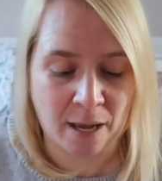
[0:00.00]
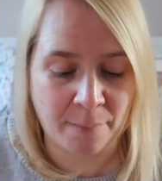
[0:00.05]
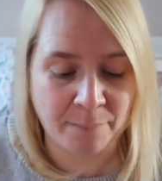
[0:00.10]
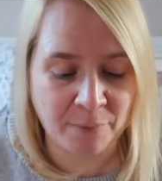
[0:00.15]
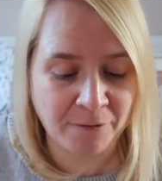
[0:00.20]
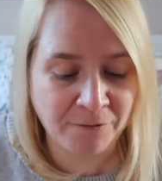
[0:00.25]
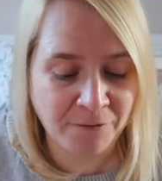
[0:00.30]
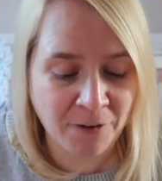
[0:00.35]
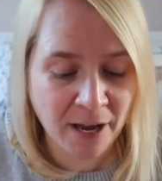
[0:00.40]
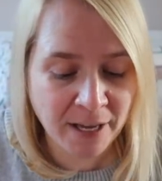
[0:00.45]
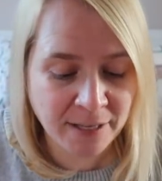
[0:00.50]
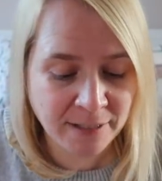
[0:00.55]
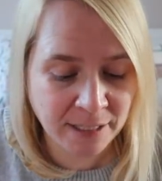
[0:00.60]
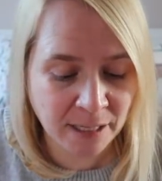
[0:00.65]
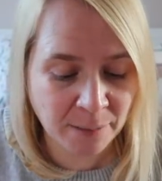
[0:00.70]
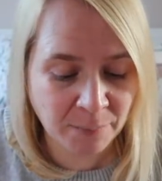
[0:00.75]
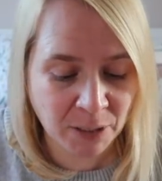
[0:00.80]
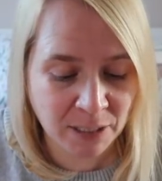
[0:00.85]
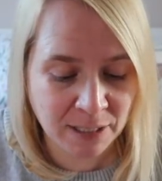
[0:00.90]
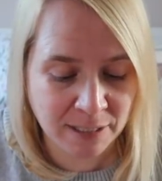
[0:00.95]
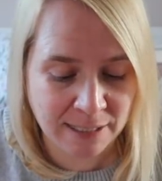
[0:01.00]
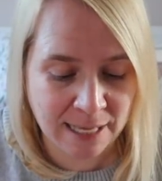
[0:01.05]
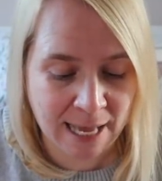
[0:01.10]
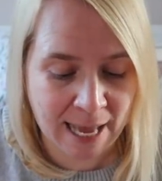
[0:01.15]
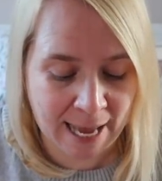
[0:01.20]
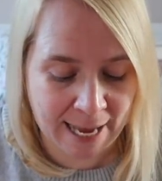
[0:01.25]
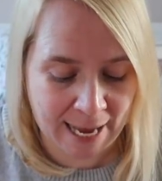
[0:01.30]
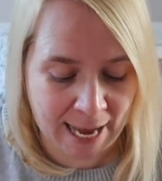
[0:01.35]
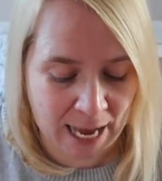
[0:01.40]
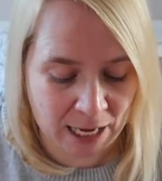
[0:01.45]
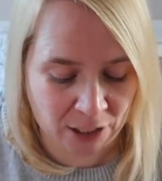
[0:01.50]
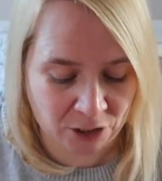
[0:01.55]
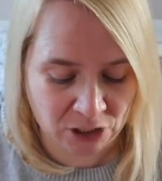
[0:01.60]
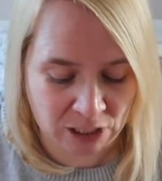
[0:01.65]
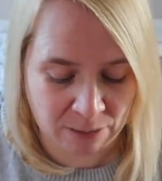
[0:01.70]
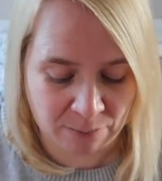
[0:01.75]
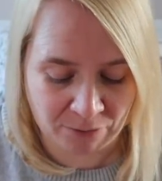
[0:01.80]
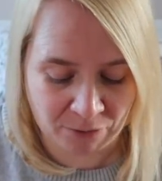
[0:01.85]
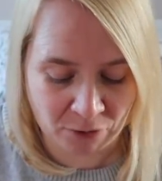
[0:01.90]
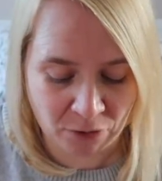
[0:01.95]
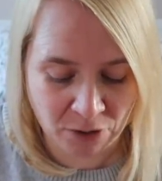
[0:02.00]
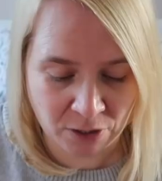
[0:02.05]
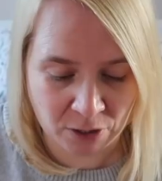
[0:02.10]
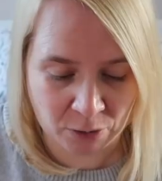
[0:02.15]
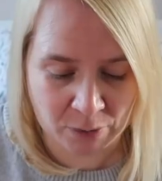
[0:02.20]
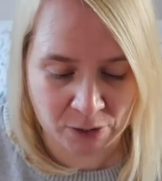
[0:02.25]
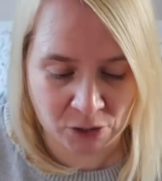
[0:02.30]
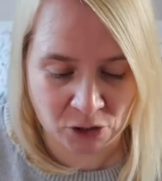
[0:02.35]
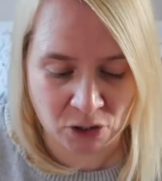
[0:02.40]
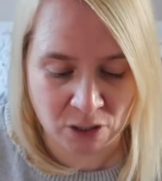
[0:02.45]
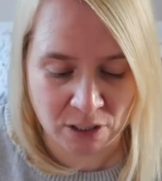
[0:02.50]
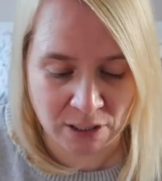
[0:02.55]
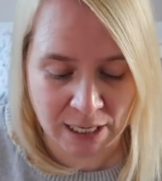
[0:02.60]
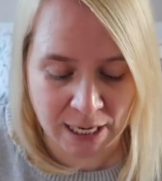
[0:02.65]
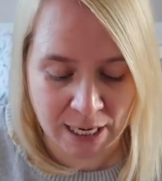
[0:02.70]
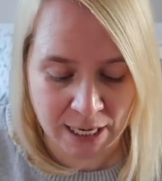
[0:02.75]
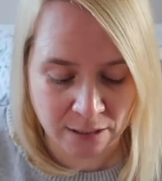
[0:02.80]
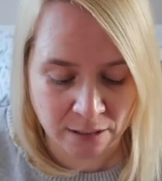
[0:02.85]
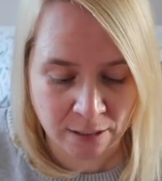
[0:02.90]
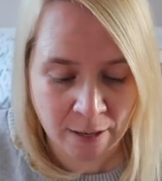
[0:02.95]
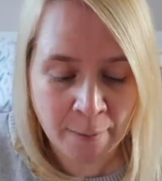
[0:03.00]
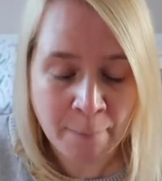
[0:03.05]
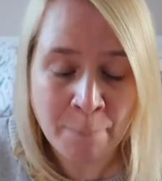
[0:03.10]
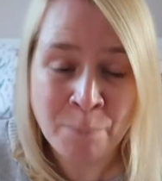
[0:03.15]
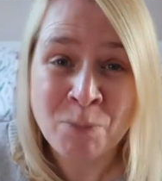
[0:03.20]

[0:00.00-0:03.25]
Um, the first thing I'm going to say, actually, before I do the questions, is